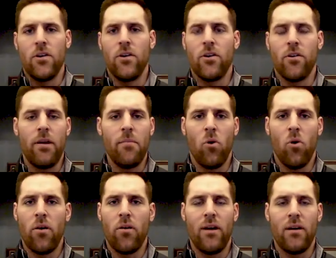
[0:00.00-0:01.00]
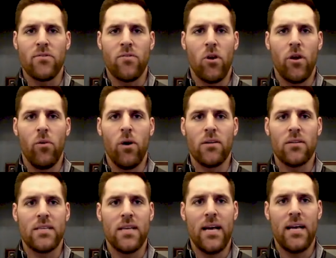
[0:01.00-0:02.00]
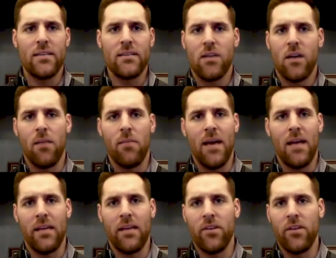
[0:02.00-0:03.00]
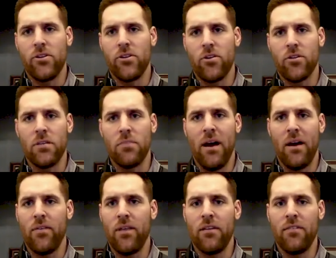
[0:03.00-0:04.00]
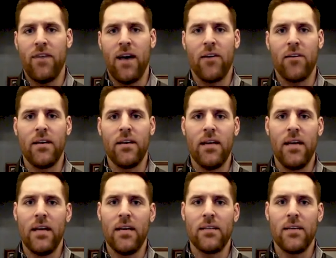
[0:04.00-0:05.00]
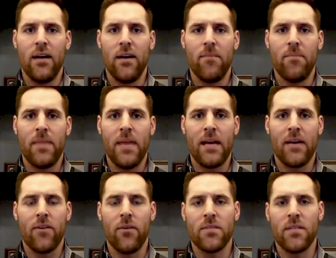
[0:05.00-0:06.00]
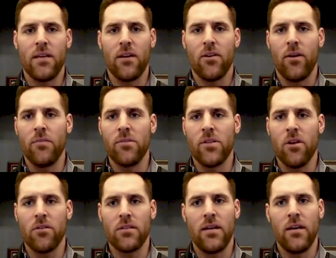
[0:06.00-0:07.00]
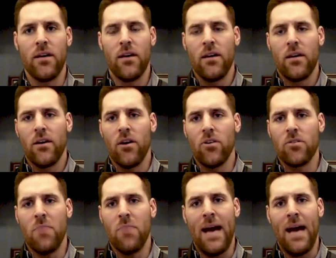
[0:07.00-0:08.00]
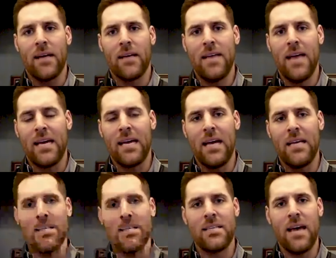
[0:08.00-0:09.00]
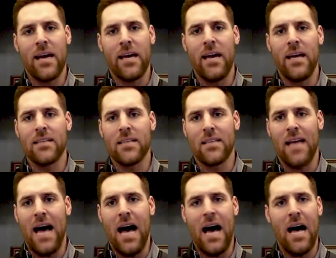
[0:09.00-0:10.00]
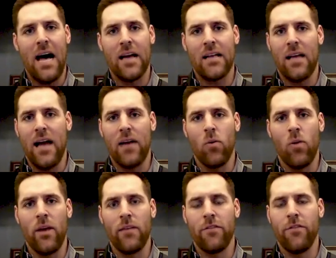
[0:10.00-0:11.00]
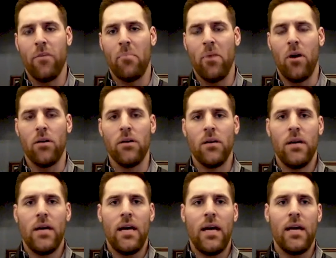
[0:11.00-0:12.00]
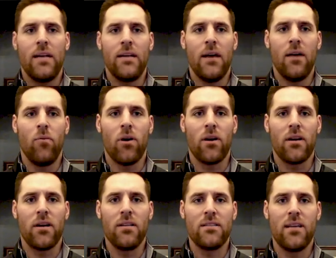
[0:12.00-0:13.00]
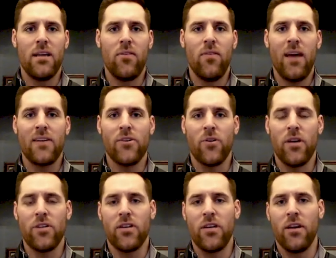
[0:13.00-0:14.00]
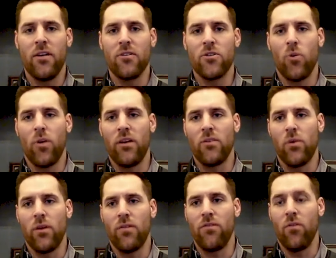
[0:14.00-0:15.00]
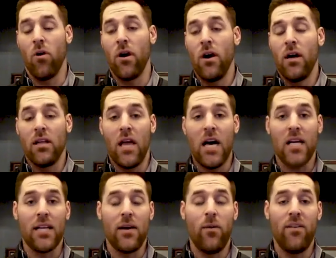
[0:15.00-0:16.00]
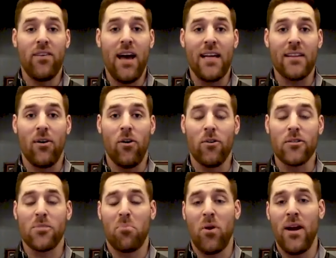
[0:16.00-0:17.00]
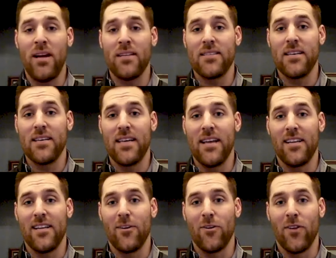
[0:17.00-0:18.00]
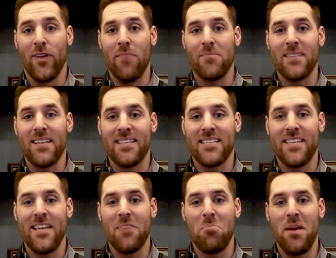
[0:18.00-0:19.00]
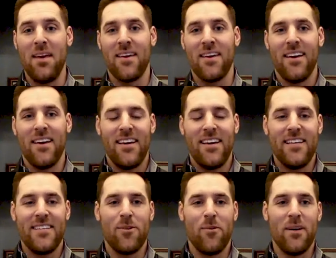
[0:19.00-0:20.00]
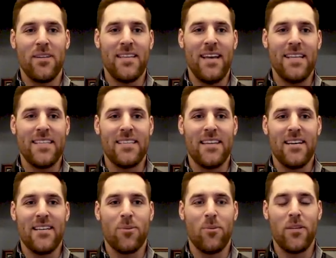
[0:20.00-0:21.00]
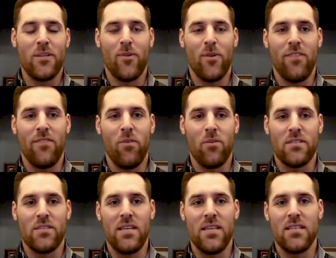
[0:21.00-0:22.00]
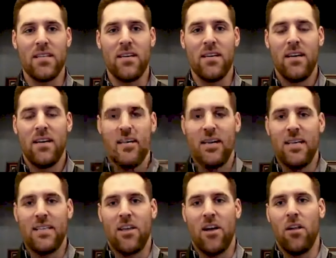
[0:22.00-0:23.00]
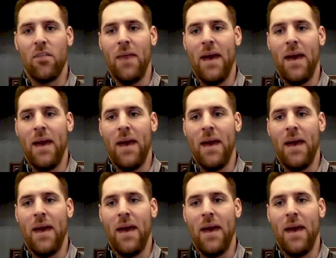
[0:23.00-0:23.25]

Couldn't agree more. That was really well said. It's all about leaving Jersey better than you found it. And that crimson and cream jersey goes back decades and decades, a lot of winning football. And we're going to continue that tradition here in 2024. Luckily, we've got the whole spring to get a little glimpse and a sneak peek into what that 2024 season is all